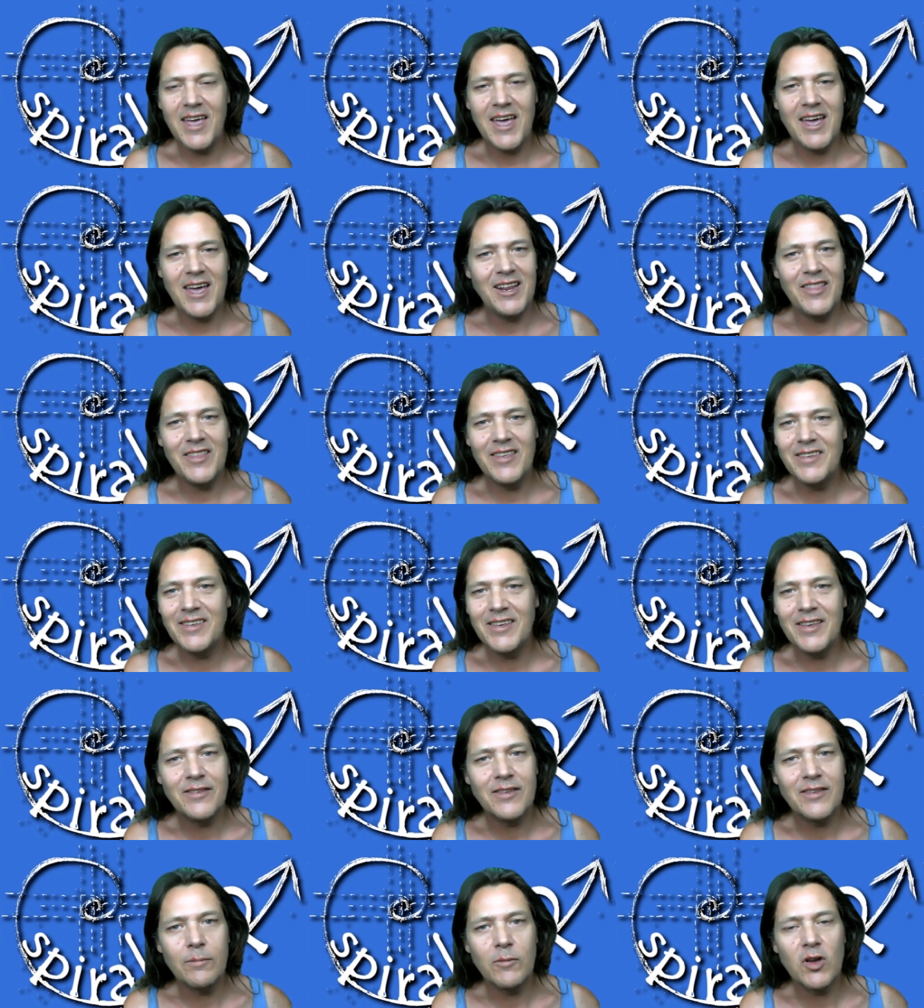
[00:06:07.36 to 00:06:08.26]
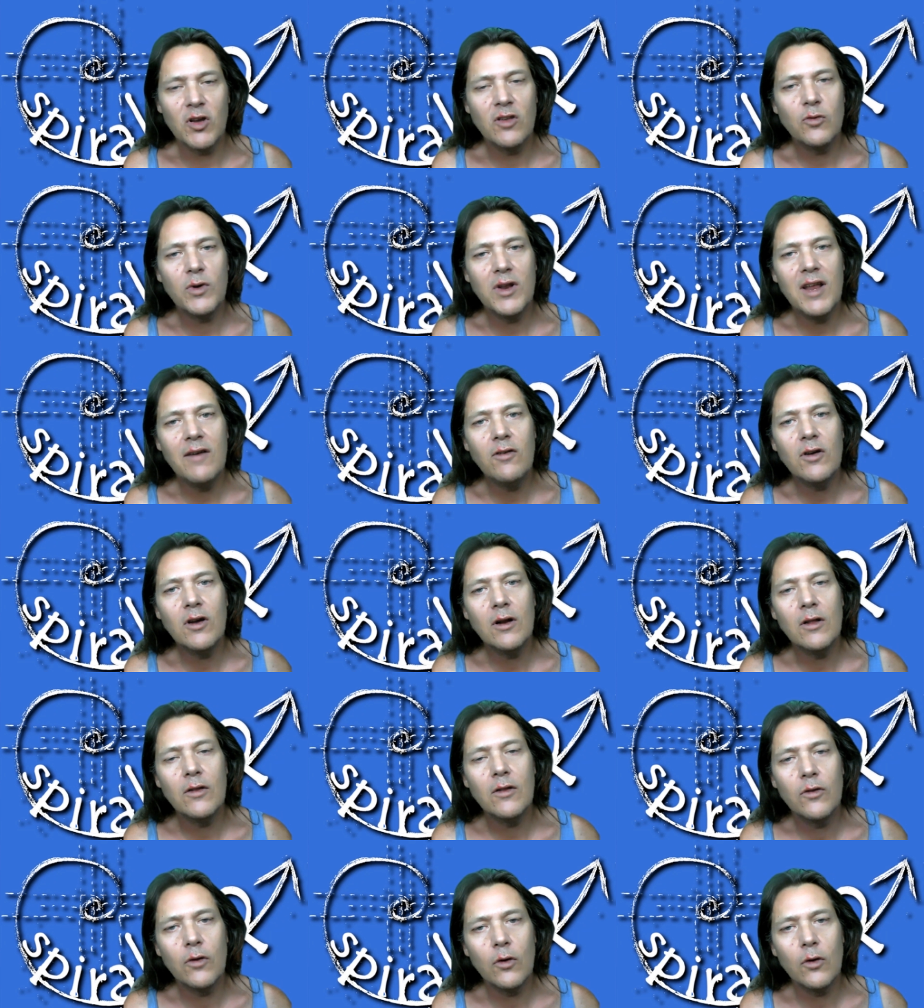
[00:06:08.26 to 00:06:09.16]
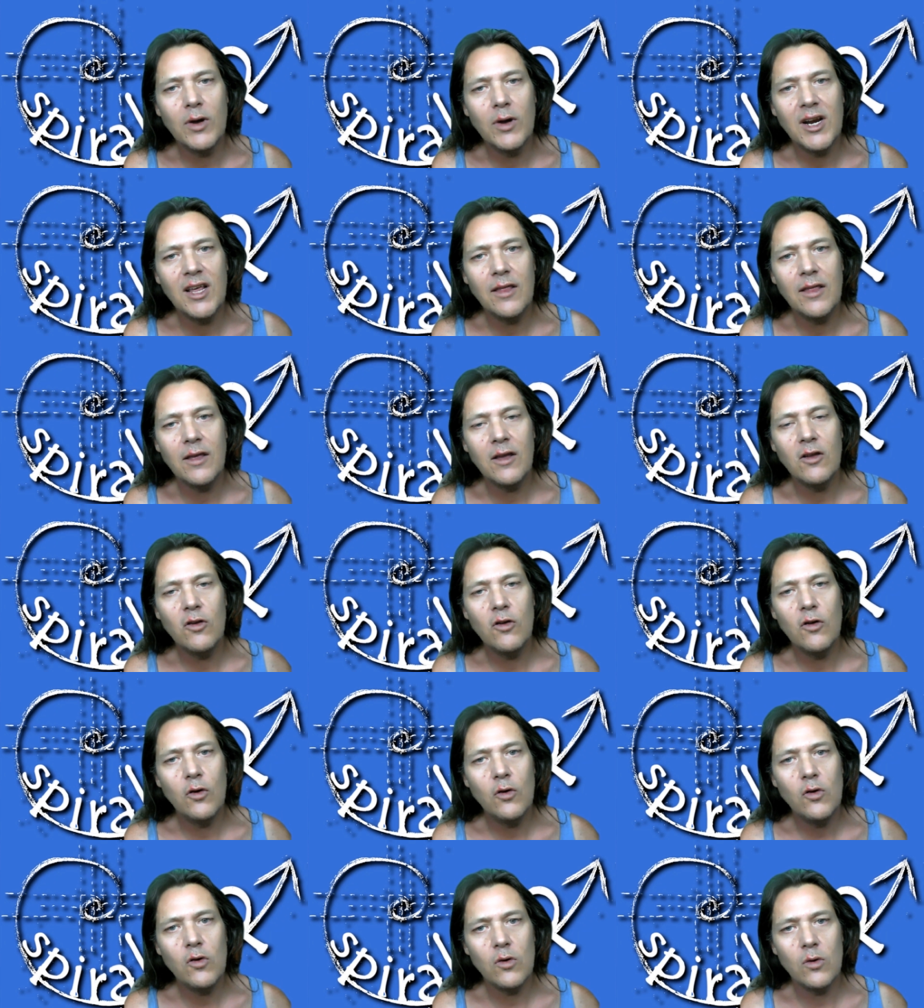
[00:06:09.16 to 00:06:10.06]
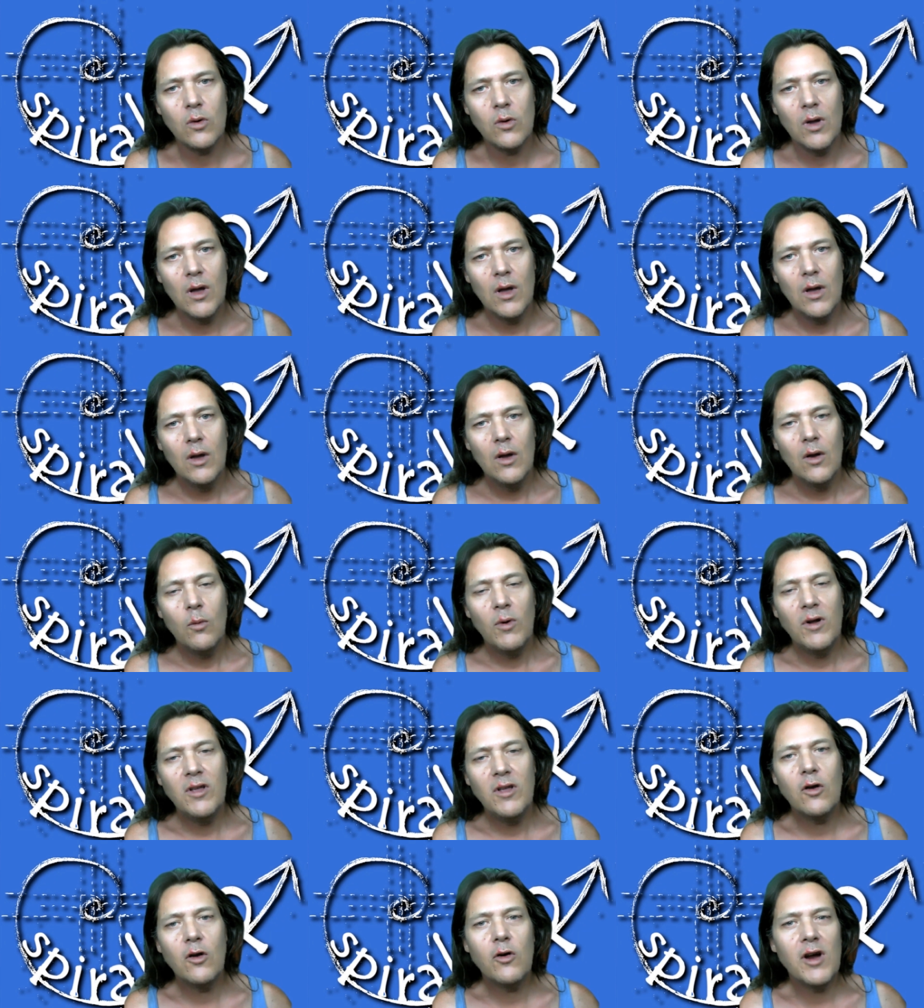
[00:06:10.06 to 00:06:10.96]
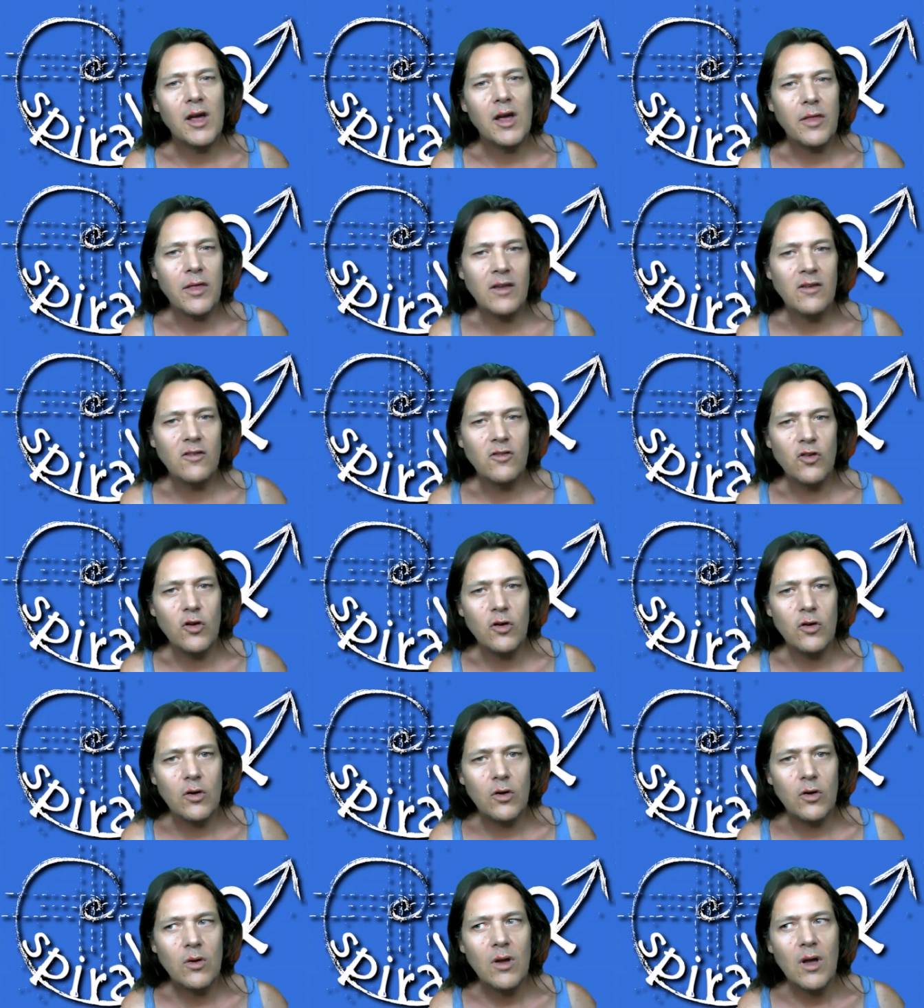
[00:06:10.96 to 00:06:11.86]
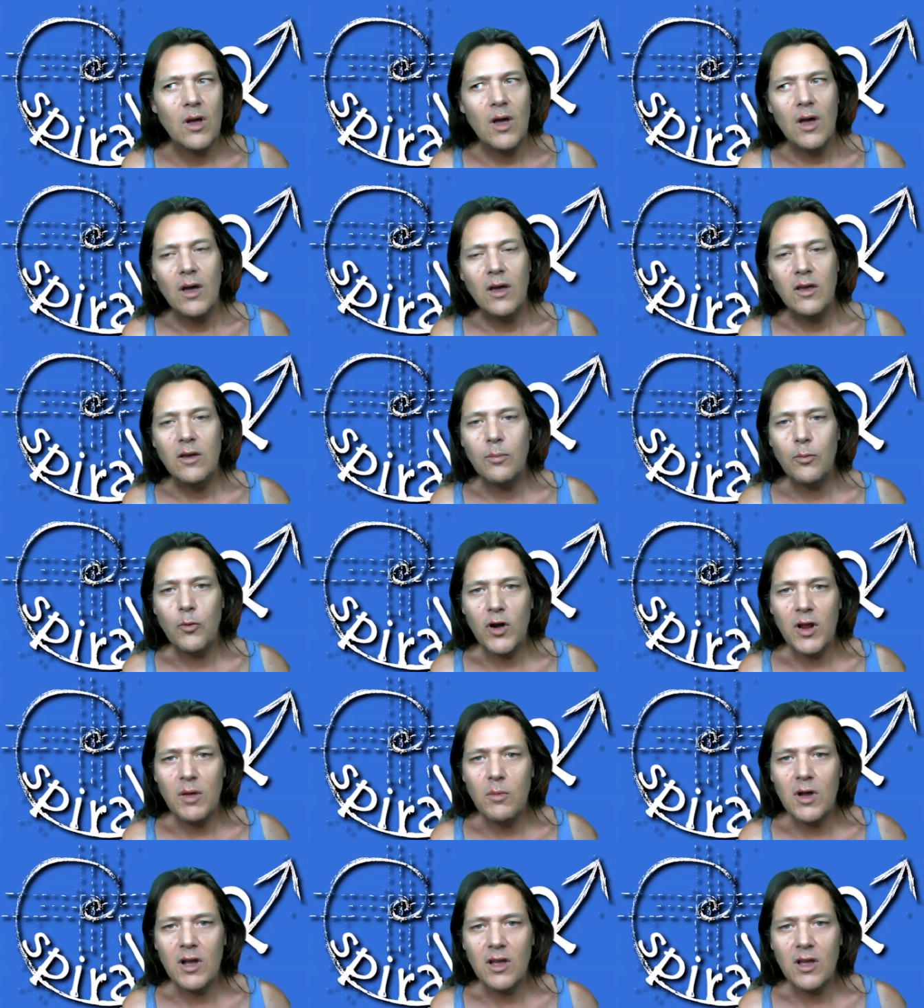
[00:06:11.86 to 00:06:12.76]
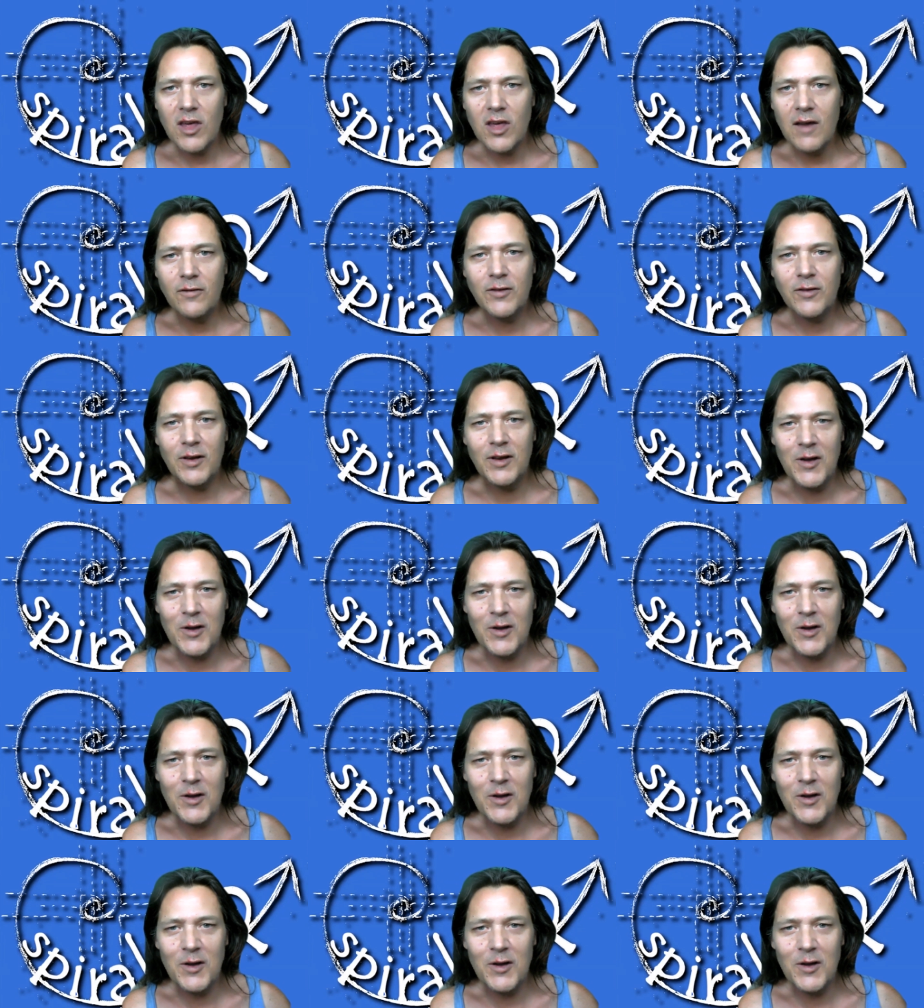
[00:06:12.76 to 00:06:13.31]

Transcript: again in the system because we're never going to do anything new when you create things new, you pretty much have to